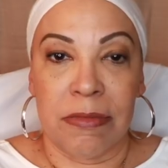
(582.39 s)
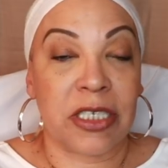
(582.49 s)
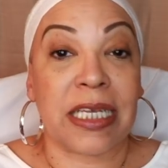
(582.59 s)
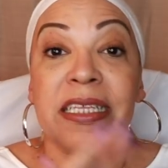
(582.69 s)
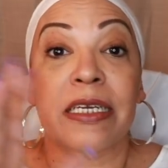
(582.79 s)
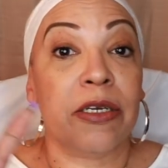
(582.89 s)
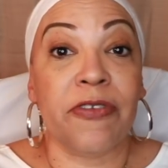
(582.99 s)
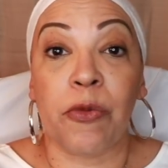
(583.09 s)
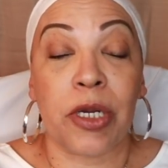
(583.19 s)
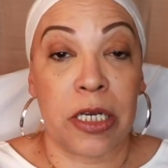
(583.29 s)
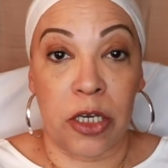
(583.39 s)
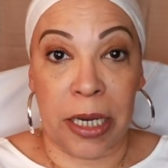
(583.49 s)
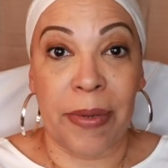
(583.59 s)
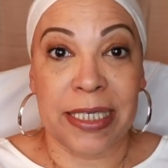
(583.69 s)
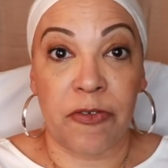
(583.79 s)
because I didn't even want to
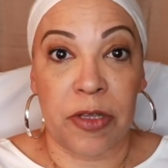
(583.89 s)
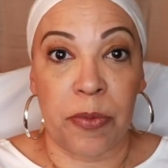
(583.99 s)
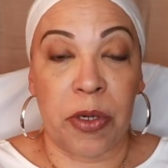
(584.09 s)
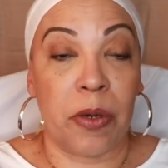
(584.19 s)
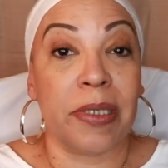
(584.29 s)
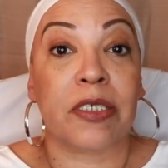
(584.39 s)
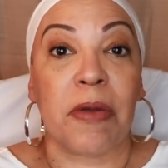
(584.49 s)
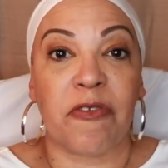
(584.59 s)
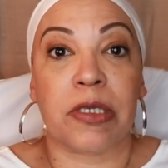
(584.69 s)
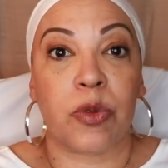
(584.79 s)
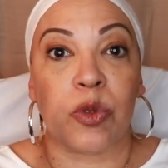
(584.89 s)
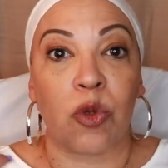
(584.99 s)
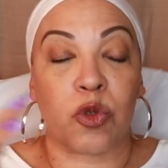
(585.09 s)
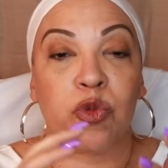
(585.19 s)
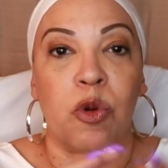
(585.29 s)
look at myself in the mirror because my face was
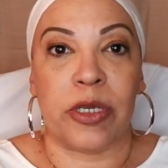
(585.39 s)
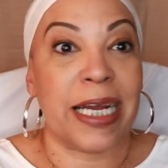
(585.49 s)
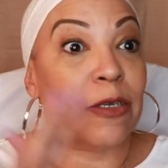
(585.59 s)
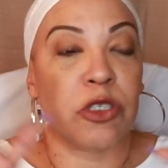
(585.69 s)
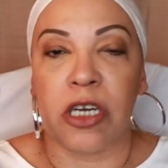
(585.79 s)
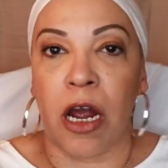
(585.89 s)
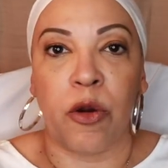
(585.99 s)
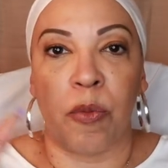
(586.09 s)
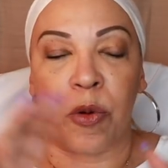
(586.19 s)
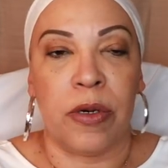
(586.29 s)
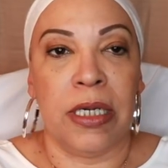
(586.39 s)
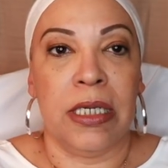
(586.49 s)
so swollen. I looked horrible.